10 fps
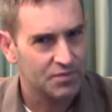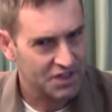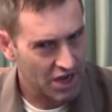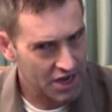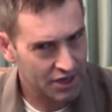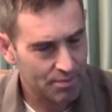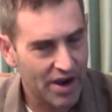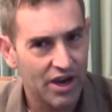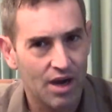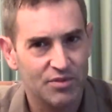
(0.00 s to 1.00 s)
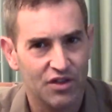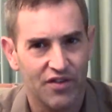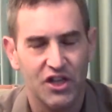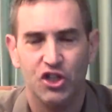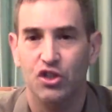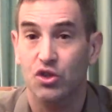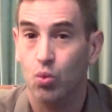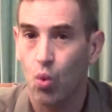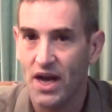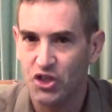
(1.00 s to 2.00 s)
taken my observations,
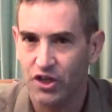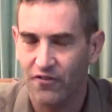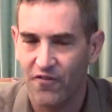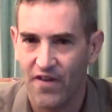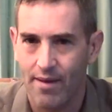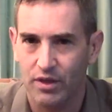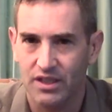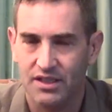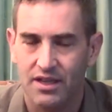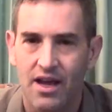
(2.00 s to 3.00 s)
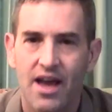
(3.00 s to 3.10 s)
watching families.